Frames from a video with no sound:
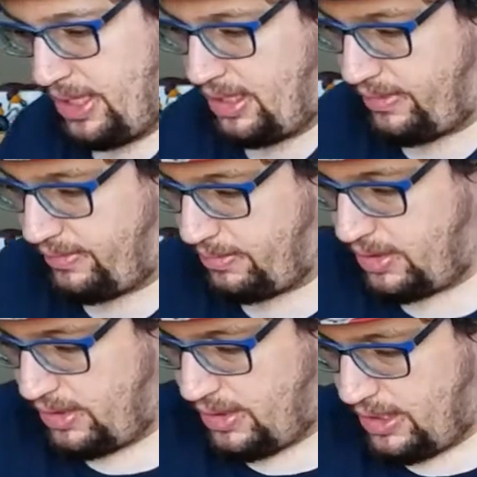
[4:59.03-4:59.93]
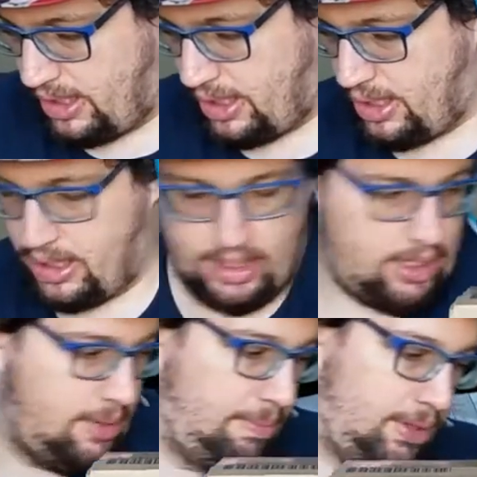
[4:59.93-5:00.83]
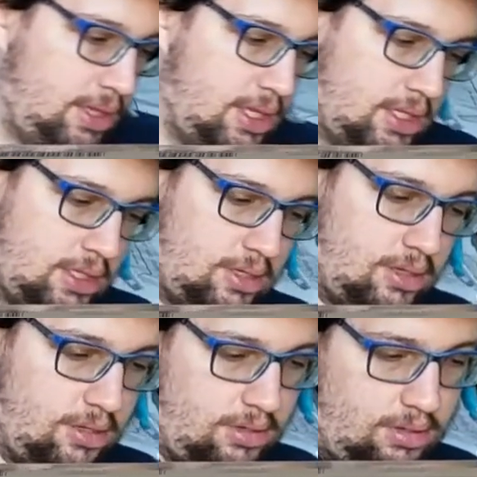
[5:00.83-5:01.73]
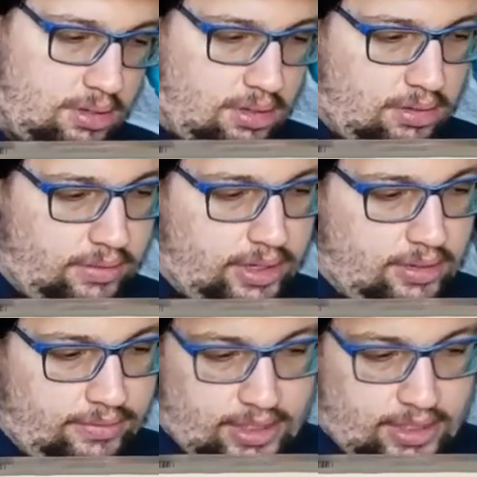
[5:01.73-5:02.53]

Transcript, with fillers: They love them. Uh, I'm gonna put this right over